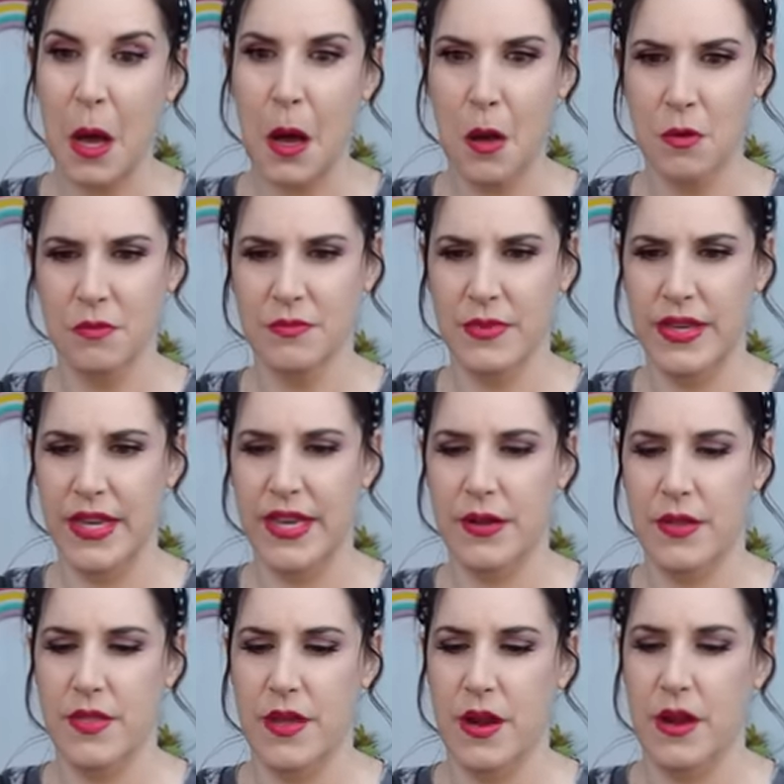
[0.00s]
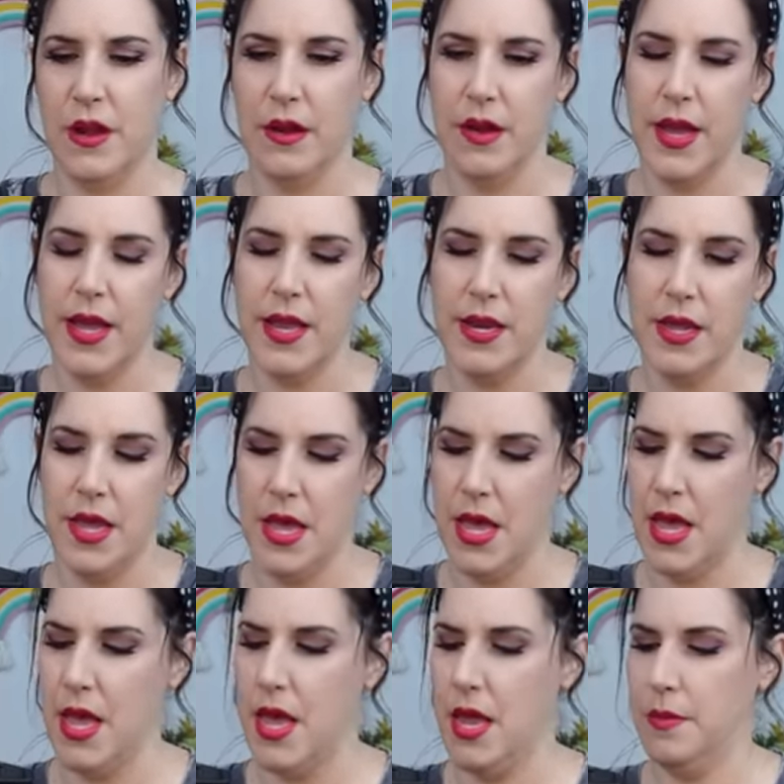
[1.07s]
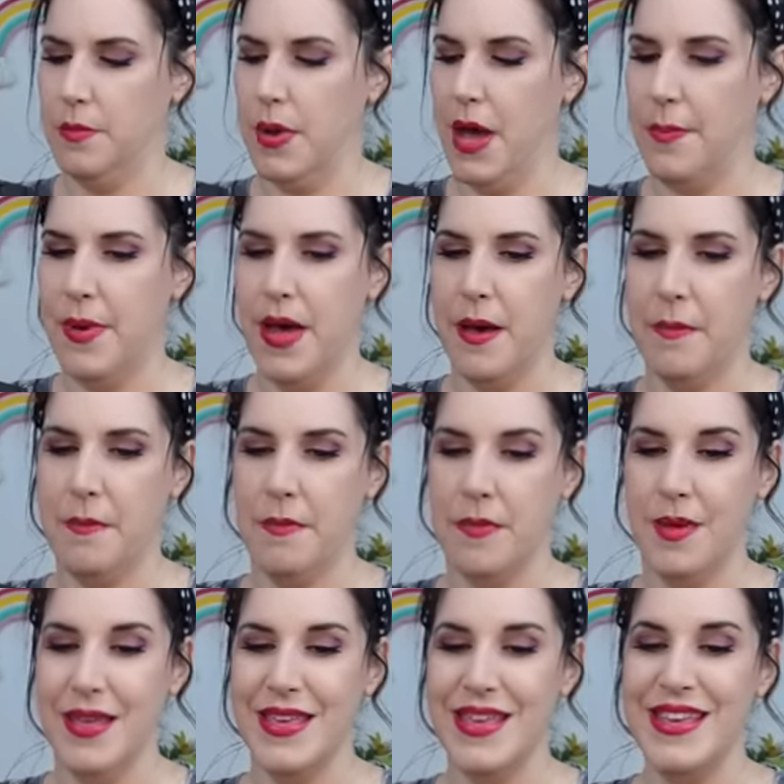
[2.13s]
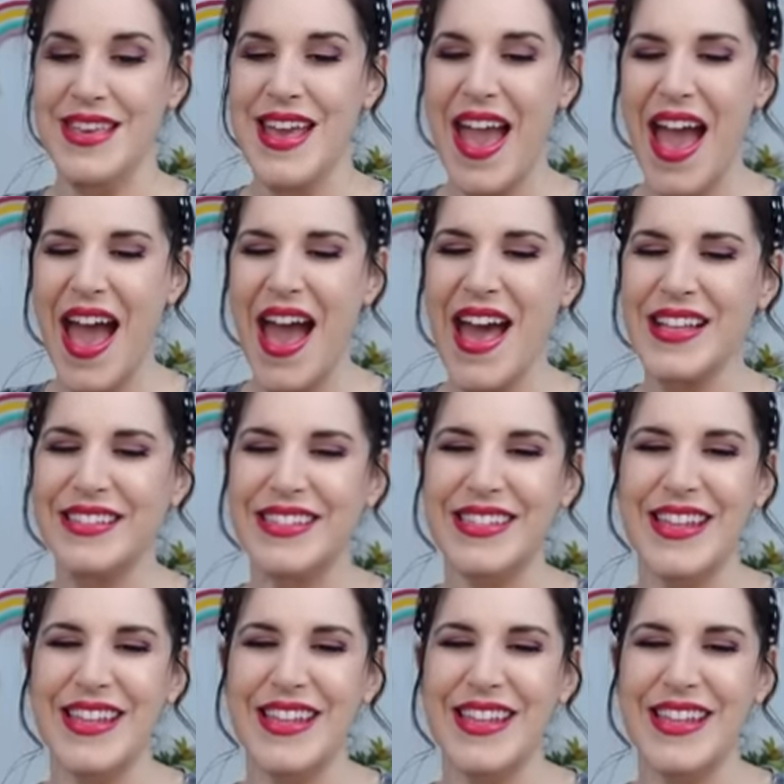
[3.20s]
Oh, get down in there. All right, and pop up. Yes!